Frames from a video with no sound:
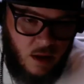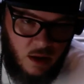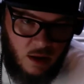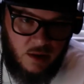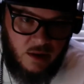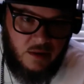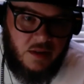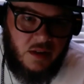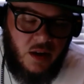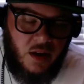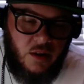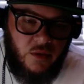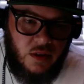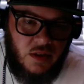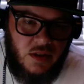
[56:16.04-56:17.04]
this
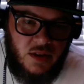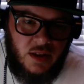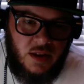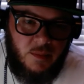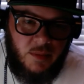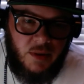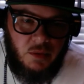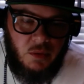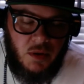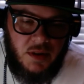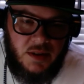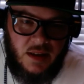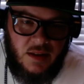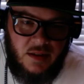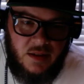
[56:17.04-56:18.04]
COVID and shit, but once
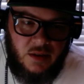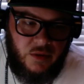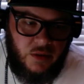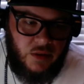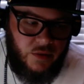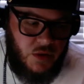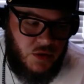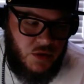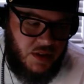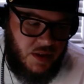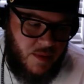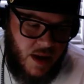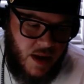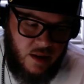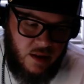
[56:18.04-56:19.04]
that's over, if you see
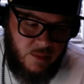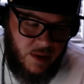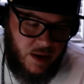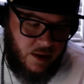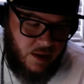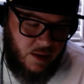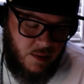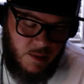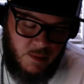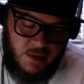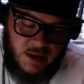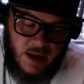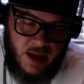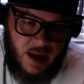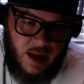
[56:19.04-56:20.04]
me out and about, come up and
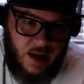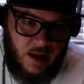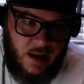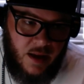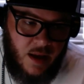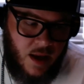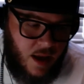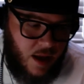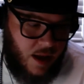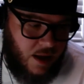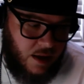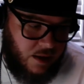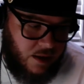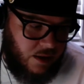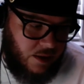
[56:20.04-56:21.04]
say hey.
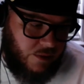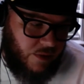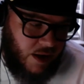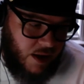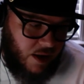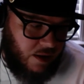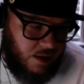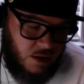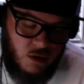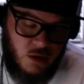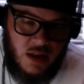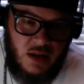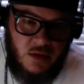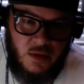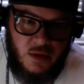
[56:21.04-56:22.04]
And if I go
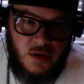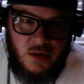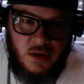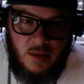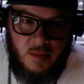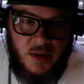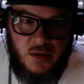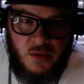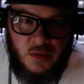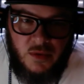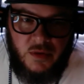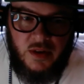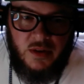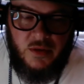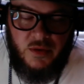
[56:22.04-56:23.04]
and eat with you, that means we're
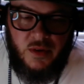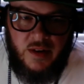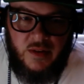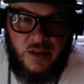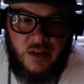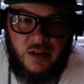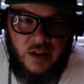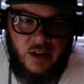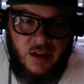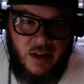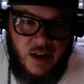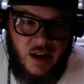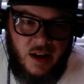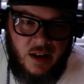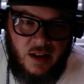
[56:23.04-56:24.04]
friends forever.
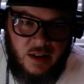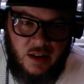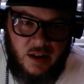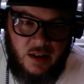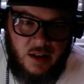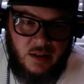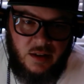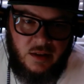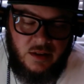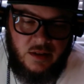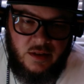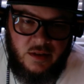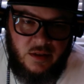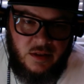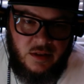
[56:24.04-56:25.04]
And
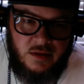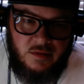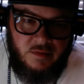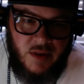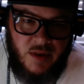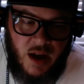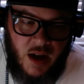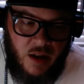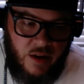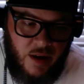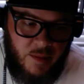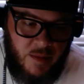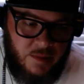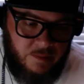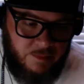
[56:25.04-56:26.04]
just holler at me.